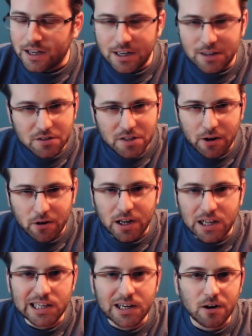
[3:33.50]
and just how
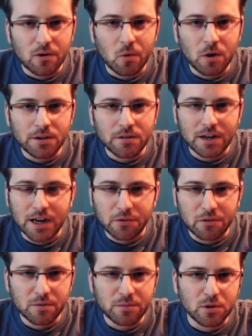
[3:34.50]
clear it was and how
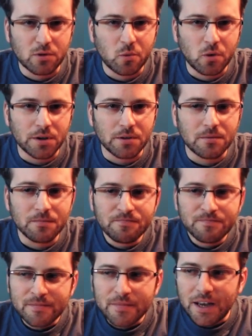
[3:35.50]
simple it was.
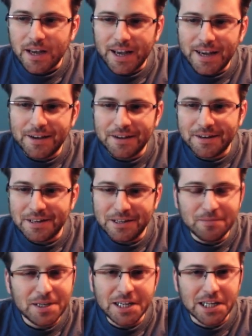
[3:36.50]
And
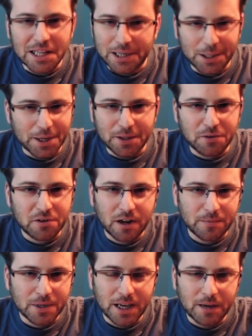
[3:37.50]
immediately, like, the
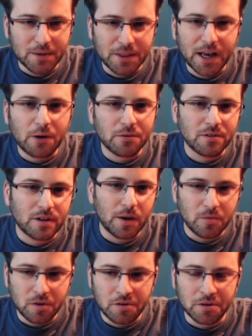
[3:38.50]
shot became 1,000
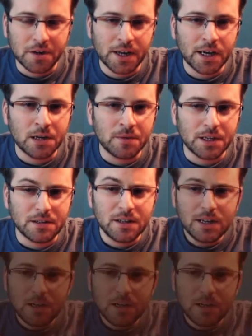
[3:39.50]
times easier to animate.